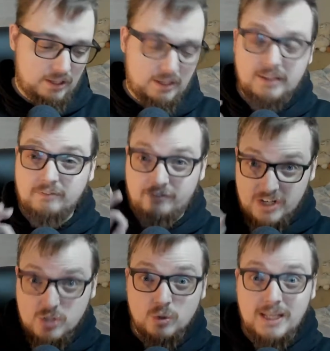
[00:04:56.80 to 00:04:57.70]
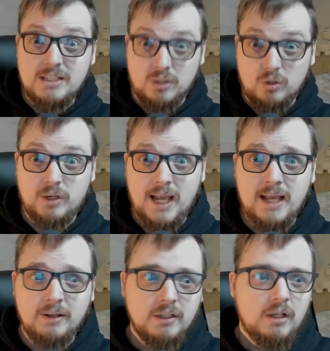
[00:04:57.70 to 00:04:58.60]
Visually to look
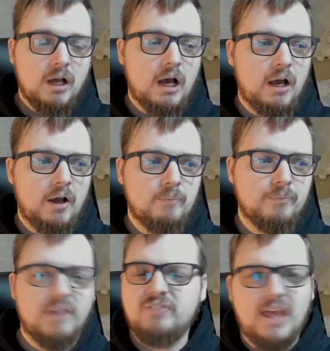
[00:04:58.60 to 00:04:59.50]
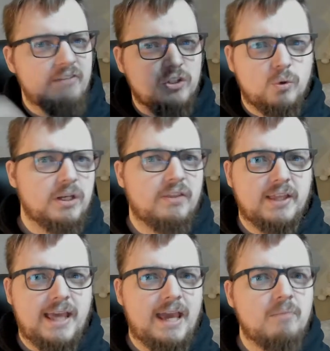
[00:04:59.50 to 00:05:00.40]
at, If they ever do another
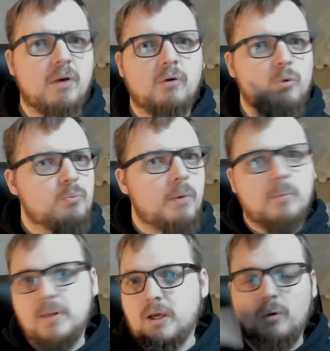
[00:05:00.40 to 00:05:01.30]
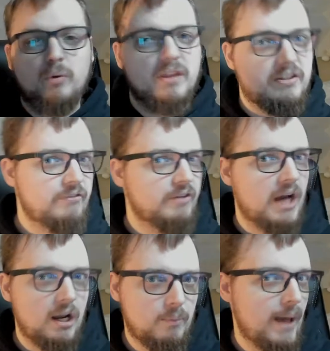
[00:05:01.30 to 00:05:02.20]
game, I would probably go with a different
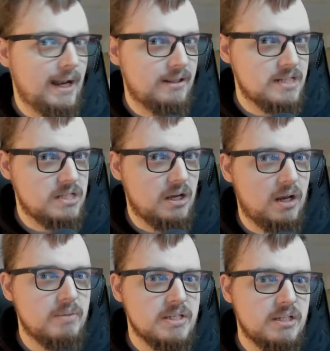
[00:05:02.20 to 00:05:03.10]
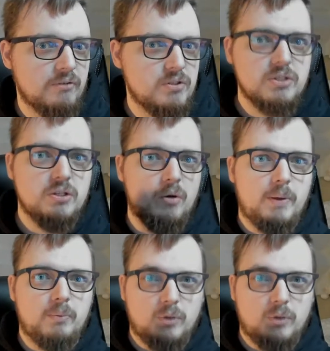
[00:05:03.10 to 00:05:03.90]
color palette this time itself, just so people don't